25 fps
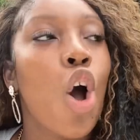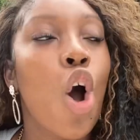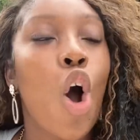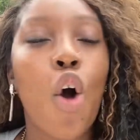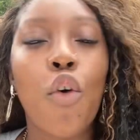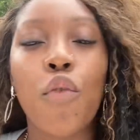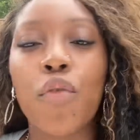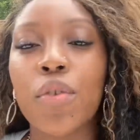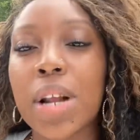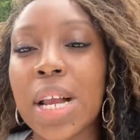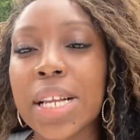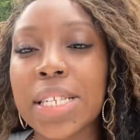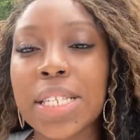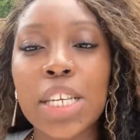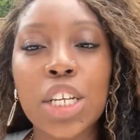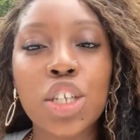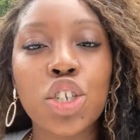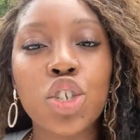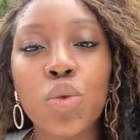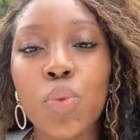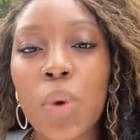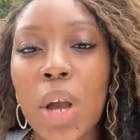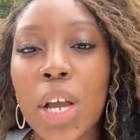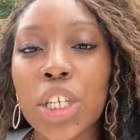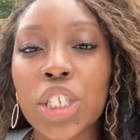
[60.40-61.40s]
over that
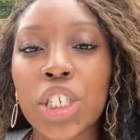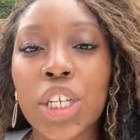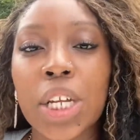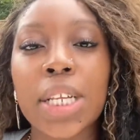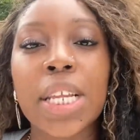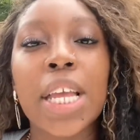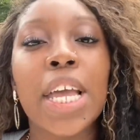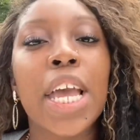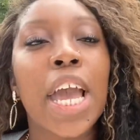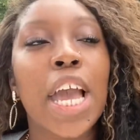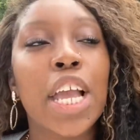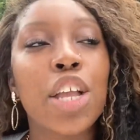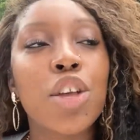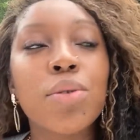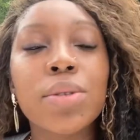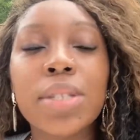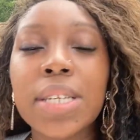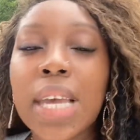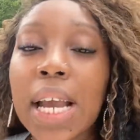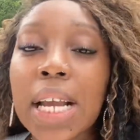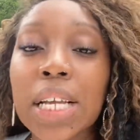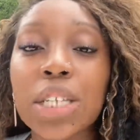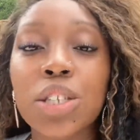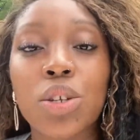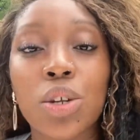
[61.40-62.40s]
situation, and you
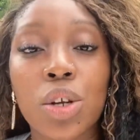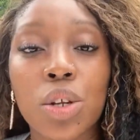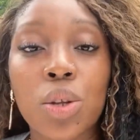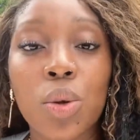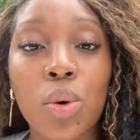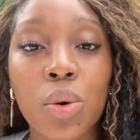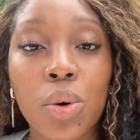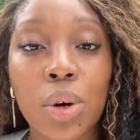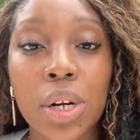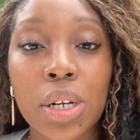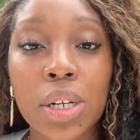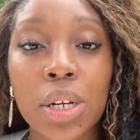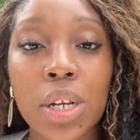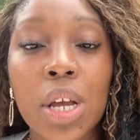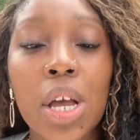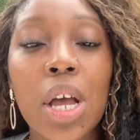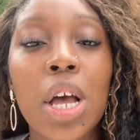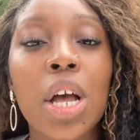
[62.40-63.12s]
take it to the Lord.